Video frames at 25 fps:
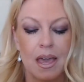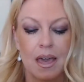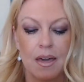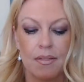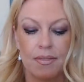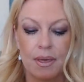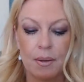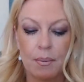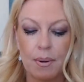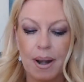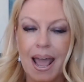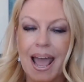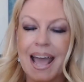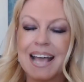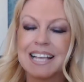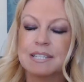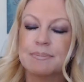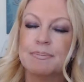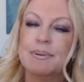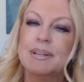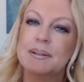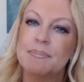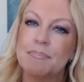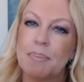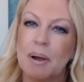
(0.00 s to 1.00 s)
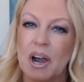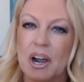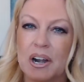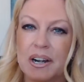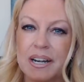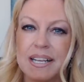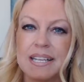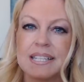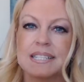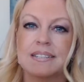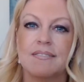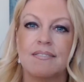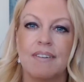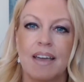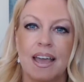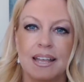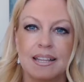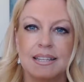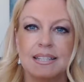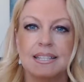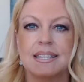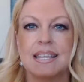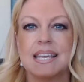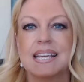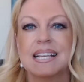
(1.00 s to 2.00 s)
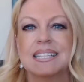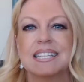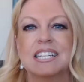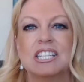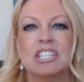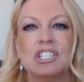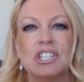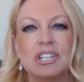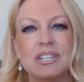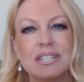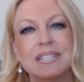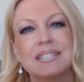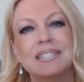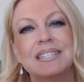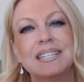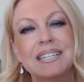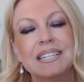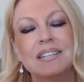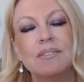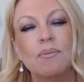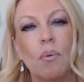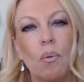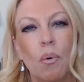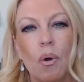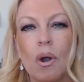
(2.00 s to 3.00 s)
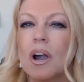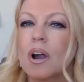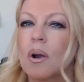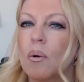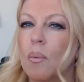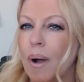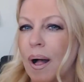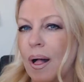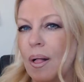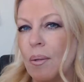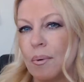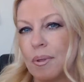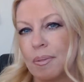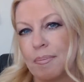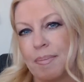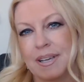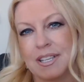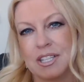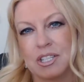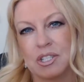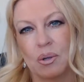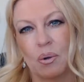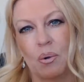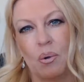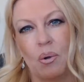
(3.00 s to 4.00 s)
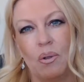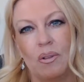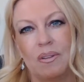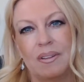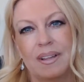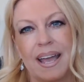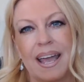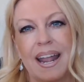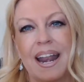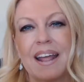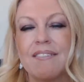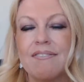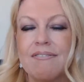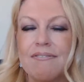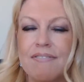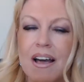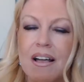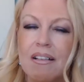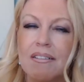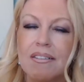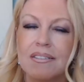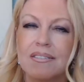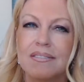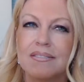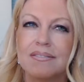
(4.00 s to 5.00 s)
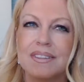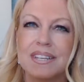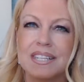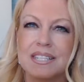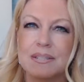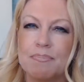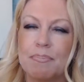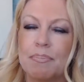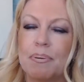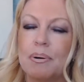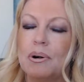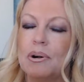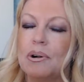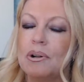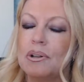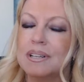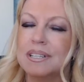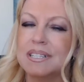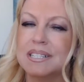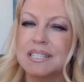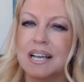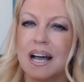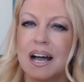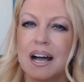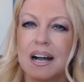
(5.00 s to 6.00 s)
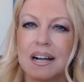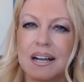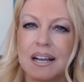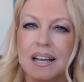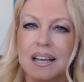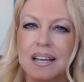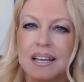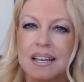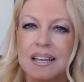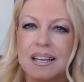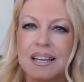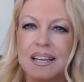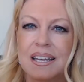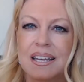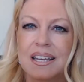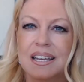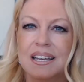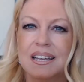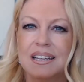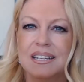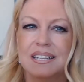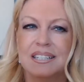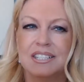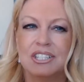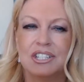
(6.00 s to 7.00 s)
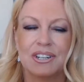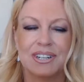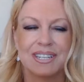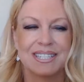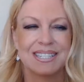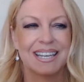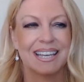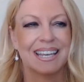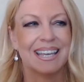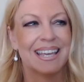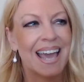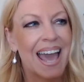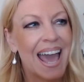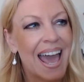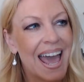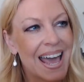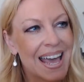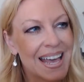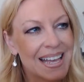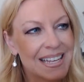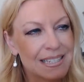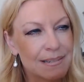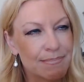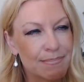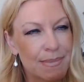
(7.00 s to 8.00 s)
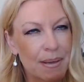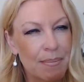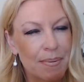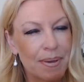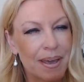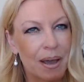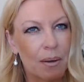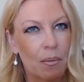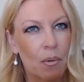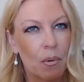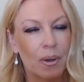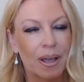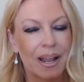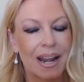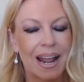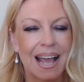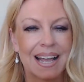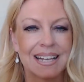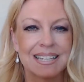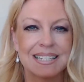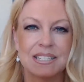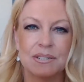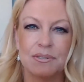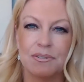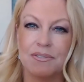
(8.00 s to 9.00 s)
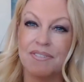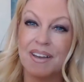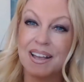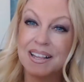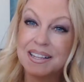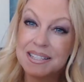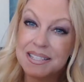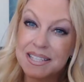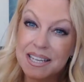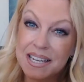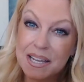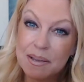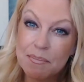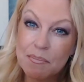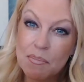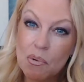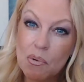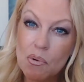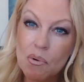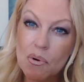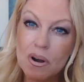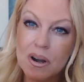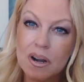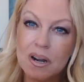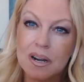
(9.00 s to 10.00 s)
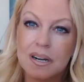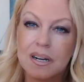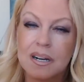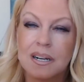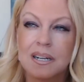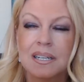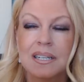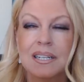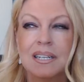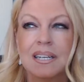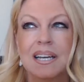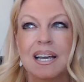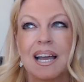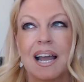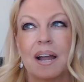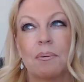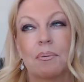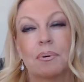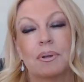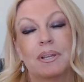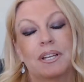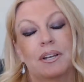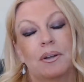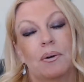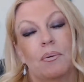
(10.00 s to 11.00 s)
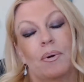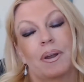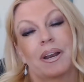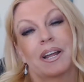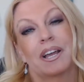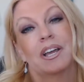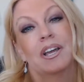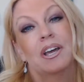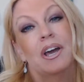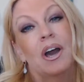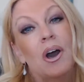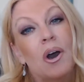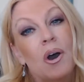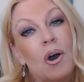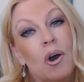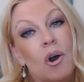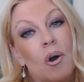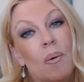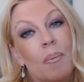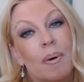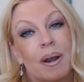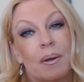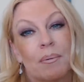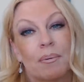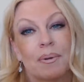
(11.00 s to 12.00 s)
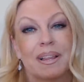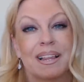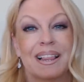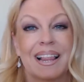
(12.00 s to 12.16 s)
they would ask me to parties, events, things that just didn't work well with my soul. And I felt this pull and tug. Should I say yes? Maybe I won't get asked to events anymore. I really don't want to go, but I really